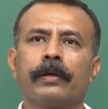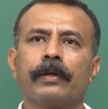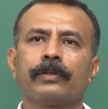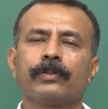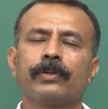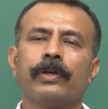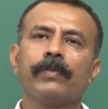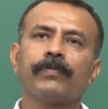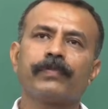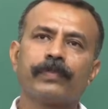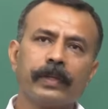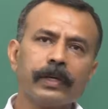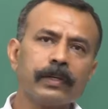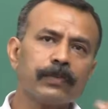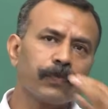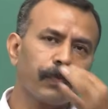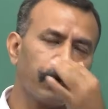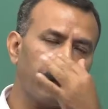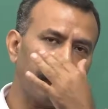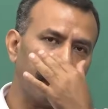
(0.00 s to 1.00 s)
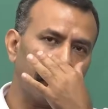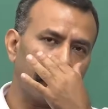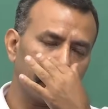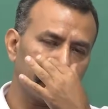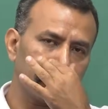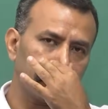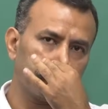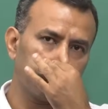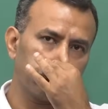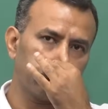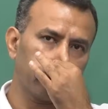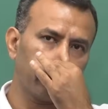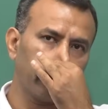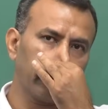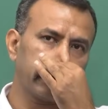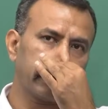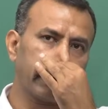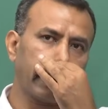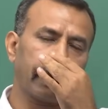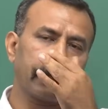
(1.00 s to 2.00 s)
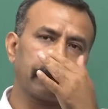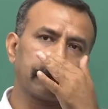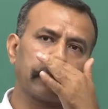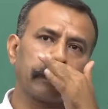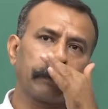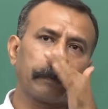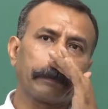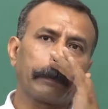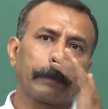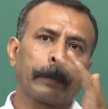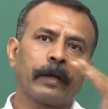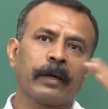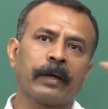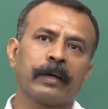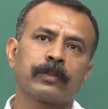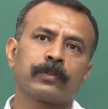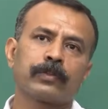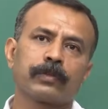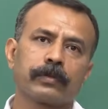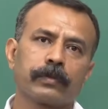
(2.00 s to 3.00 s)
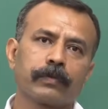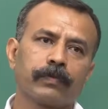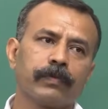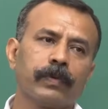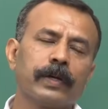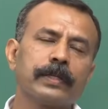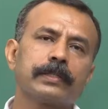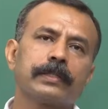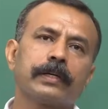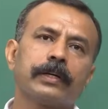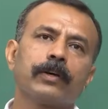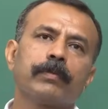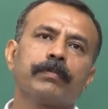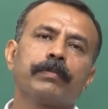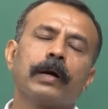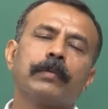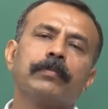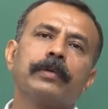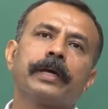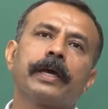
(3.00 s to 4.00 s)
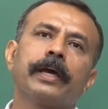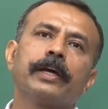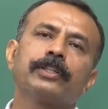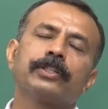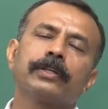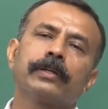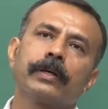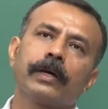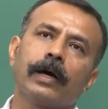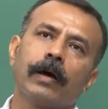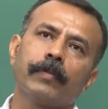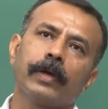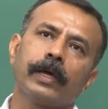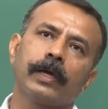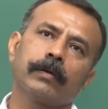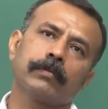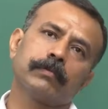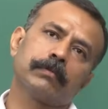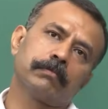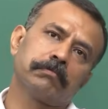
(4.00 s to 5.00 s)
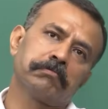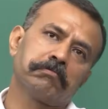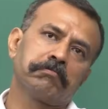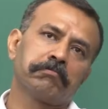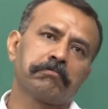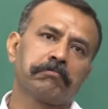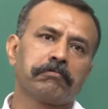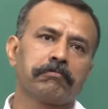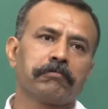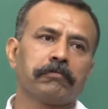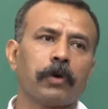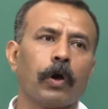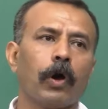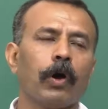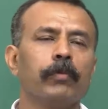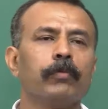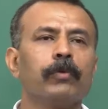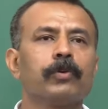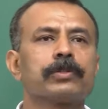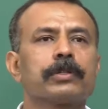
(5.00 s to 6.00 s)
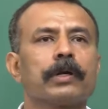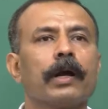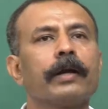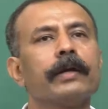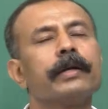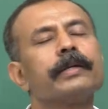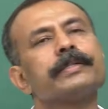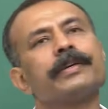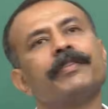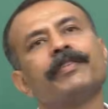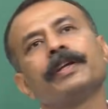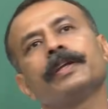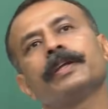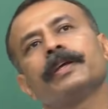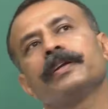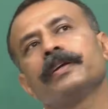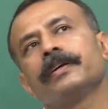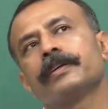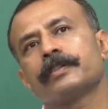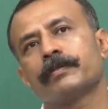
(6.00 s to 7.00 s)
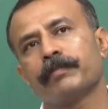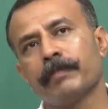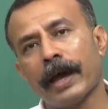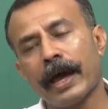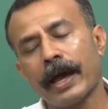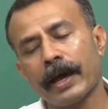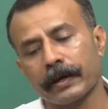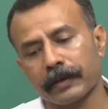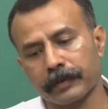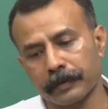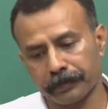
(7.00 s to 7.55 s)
So, if this field, which has its first set of publication coming almost 117 years back,